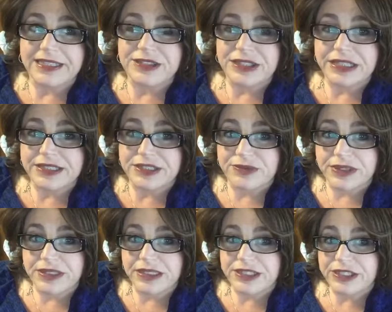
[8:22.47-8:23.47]
It's
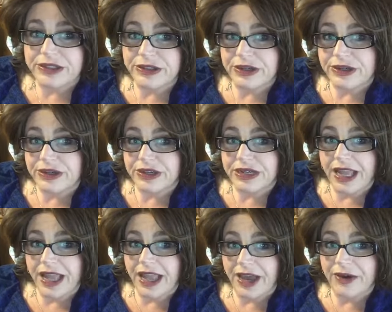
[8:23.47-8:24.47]
really to learn
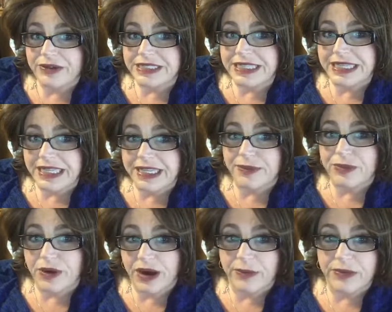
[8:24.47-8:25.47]
how to eat
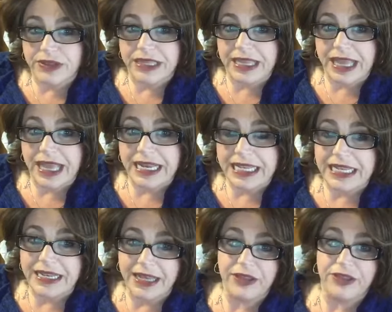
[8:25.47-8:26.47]
properly and
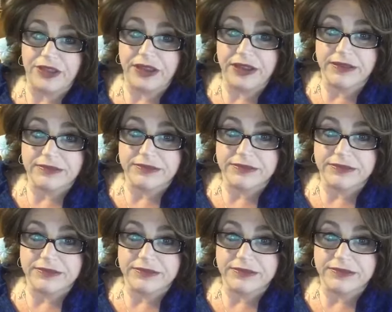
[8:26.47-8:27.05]
eat healthy.